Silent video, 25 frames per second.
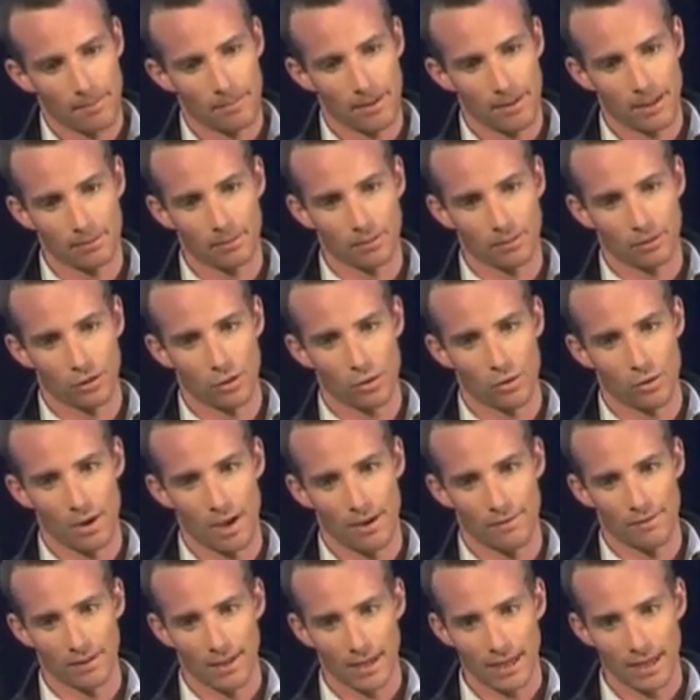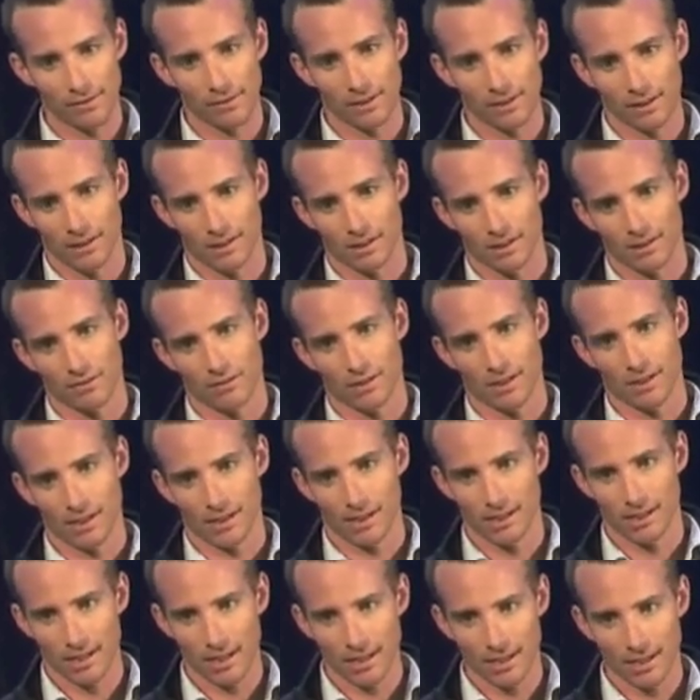people who have evidence of
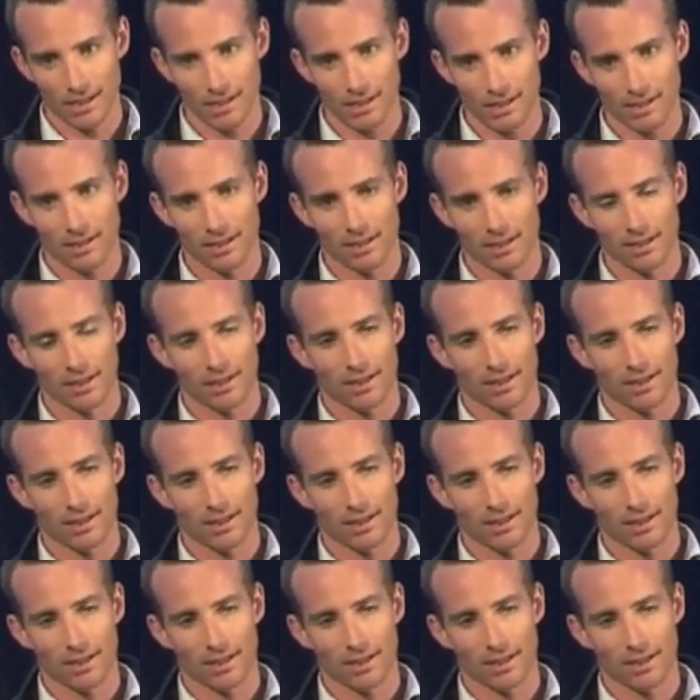success,